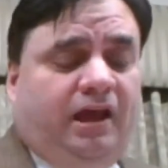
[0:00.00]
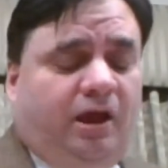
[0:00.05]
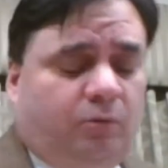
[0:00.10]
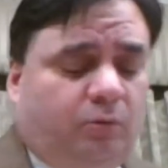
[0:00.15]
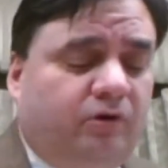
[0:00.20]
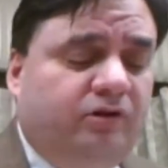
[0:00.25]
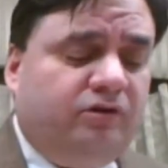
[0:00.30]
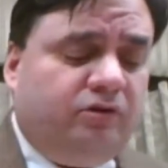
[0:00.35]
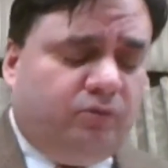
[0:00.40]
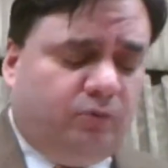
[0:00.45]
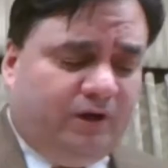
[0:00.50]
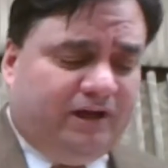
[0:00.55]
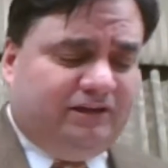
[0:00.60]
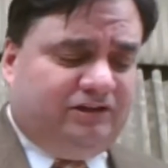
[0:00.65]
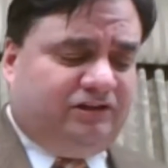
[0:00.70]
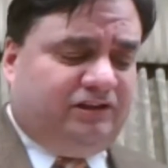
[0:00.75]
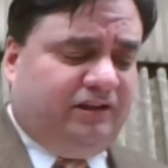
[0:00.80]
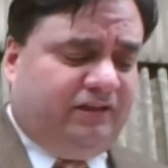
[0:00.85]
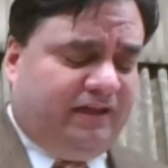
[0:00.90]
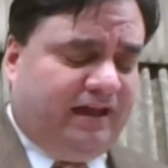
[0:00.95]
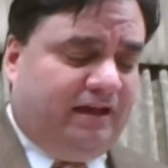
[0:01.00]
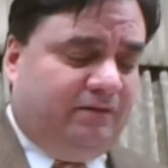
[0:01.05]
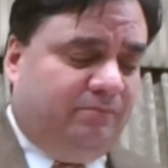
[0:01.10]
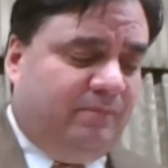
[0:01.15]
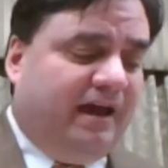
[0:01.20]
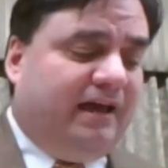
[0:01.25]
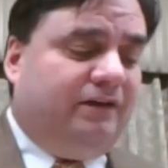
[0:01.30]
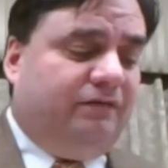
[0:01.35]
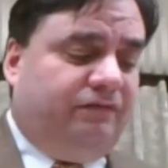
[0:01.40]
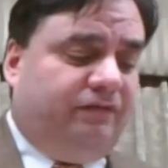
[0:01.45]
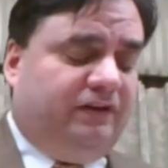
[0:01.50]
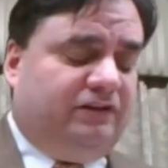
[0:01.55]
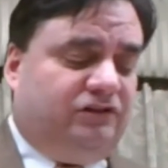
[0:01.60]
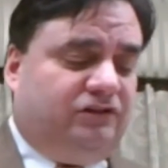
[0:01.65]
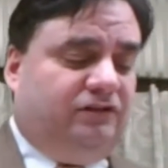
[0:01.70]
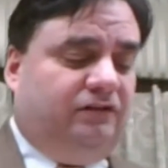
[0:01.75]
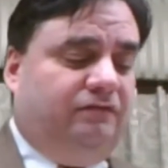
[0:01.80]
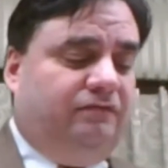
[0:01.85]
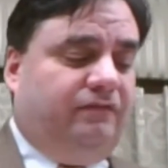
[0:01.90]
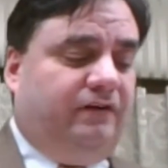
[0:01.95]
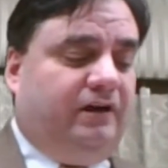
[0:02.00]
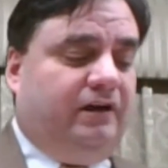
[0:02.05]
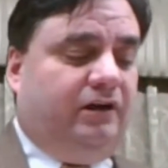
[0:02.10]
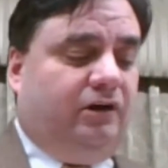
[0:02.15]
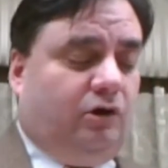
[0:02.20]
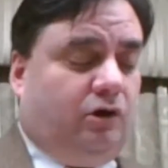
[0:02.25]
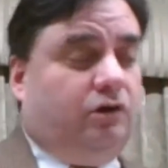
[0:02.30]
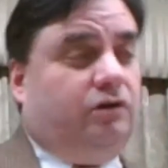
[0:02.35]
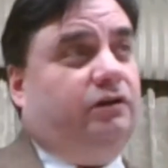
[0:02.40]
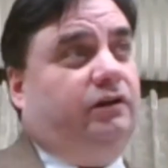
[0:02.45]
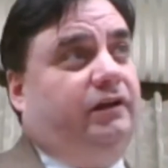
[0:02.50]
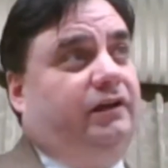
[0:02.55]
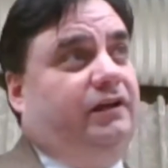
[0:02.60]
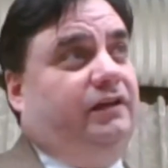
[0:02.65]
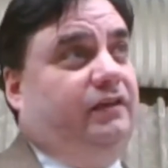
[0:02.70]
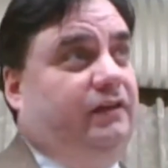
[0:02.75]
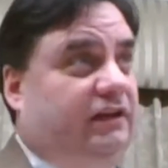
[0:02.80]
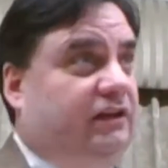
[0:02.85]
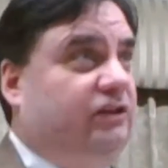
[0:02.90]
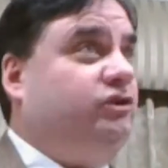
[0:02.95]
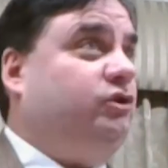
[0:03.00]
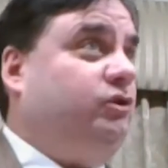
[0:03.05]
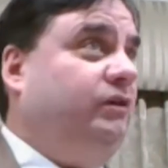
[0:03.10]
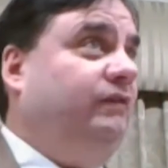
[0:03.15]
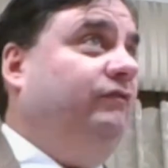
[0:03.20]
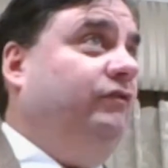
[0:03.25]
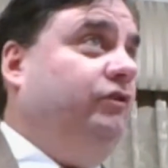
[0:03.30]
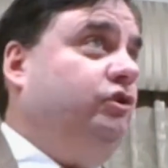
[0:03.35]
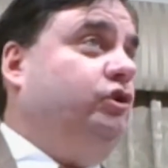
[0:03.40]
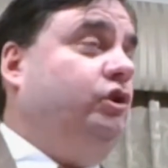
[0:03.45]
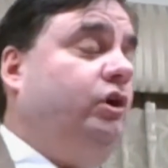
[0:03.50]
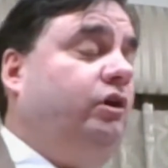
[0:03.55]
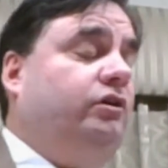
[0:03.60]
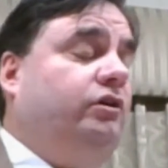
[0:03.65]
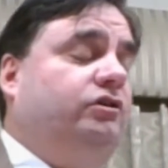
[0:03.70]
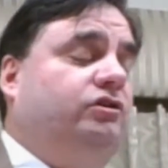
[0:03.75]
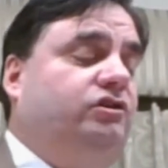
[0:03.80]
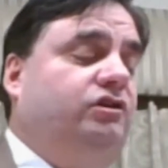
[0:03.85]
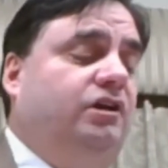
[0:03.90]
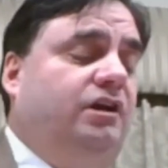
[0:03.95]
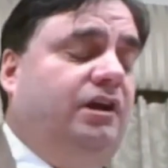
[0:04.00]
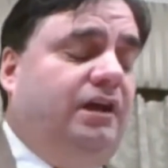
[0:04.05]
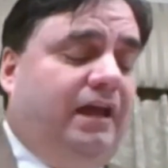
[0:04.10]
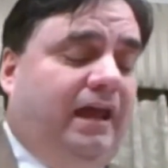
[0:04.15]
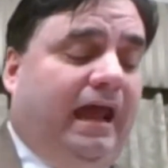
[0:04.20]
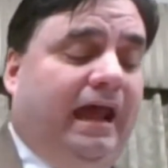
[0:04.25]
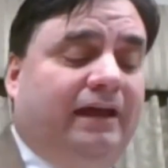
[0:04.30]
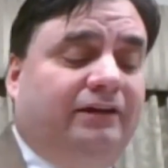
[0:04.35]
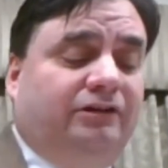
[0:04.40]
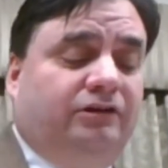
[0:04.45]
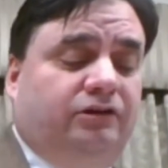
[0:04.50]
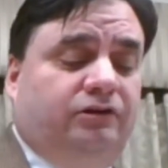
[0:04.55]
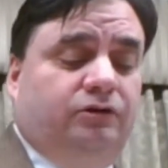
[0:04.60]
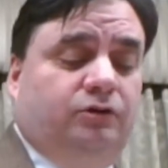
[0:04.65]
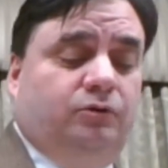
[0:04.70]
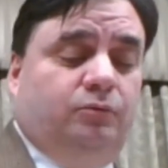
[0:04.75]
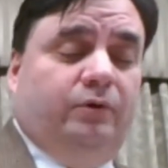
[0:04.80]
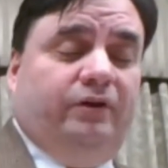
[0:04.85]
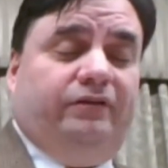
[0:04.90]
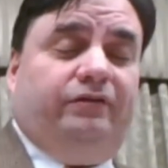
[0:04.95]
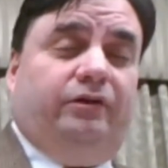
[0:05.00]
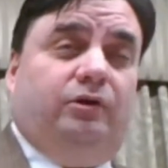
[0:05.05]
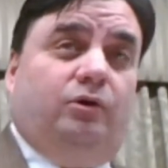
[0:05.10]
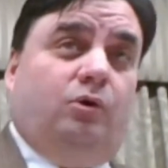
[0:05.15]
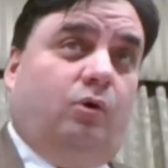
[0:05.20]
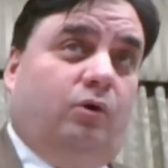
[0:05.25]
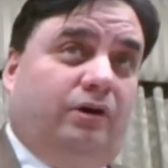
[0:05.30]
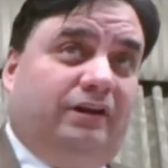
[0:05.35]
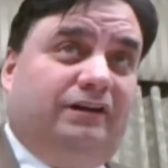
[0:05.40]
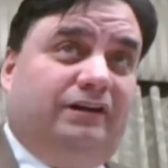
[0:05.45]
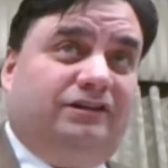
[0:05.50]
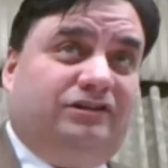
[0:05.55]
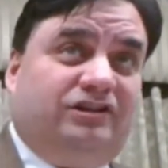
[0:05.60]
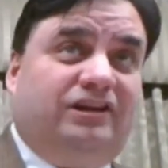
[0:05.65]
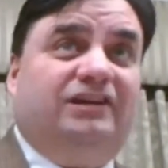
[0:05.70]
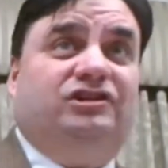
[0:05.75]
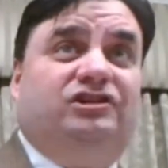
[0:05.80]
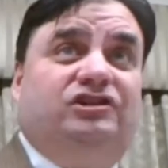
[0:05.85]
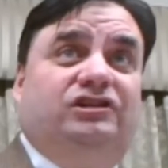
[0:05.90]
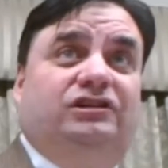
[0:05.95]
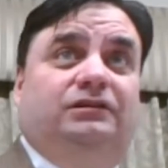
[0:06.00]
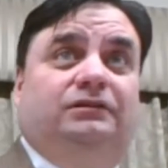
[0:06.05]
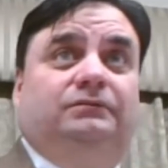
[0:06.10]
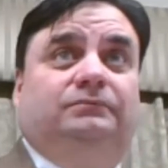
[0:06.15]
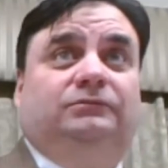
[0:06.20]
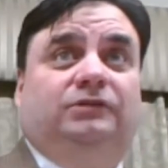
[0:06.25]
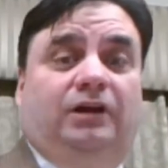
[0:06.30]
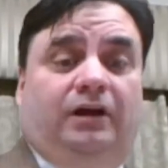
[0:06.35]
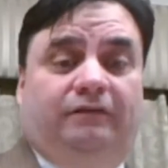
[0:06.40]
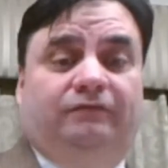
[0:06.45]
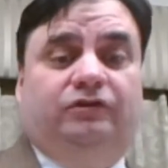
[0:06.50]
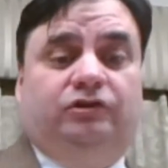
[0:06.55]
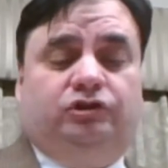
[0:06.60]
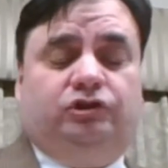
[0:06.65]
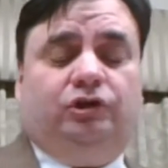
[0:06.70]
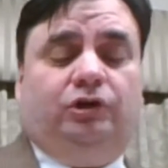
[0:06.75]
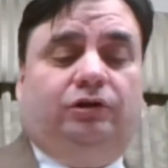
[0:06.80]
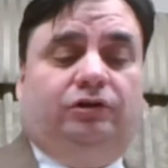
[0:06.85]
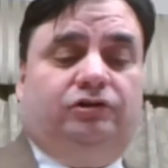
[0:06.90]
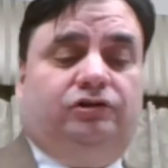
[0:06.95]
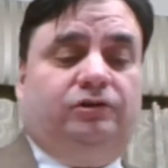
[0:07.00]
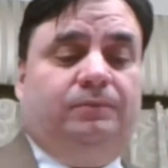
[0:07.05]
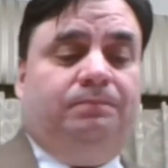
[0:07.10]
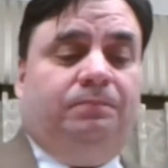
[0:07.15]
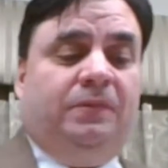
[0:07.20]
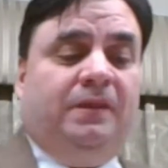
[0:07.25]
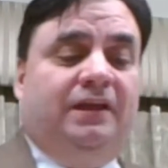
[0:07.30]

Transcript: And one of the ways that that manifested very early in the history of the church had to do with the organization of the church.